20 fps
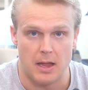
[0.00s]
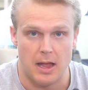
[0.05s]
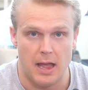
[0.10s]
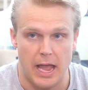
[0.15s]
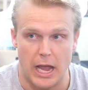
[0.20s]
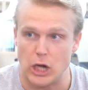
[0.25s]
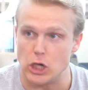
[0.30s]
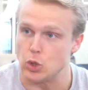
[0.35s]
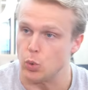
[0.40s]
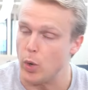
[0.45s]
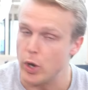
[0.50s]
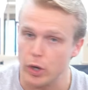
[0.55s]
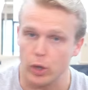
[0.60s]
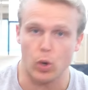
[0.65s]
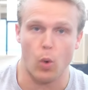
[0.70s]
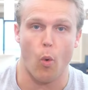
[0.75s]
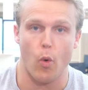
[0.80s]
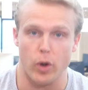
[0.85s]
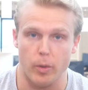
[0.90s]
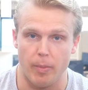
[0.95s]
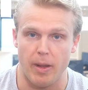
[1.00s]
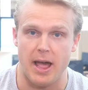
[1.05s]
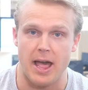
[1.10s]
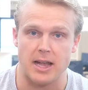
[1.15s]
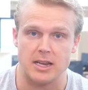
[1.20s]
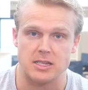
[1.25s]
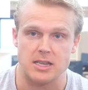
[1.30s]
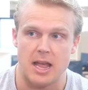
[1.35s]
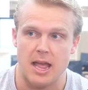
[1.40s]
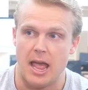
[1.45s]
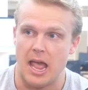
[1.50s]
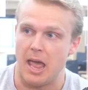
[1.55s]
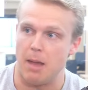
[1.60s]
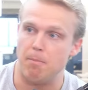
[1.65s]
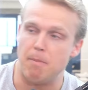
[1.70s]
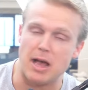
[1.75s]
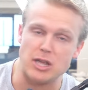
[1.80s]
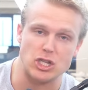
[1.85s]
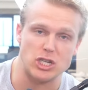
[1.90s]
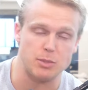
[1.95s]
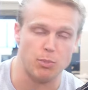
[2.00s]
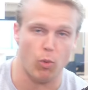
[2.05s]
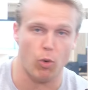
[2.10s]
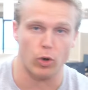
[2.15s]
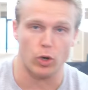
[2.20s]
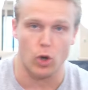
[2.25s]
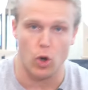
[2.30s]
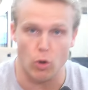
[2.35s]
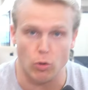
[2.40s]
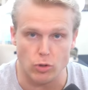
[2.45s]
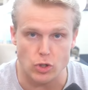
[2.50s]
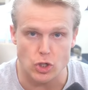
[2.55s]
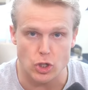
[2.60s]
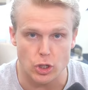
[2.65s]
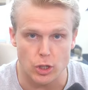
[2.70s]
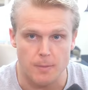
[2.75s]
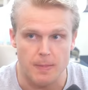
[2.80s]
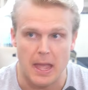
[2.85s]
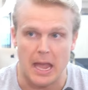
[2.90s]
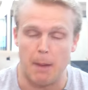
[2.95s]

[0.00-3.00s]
And Twitter quarterbacks and message board culture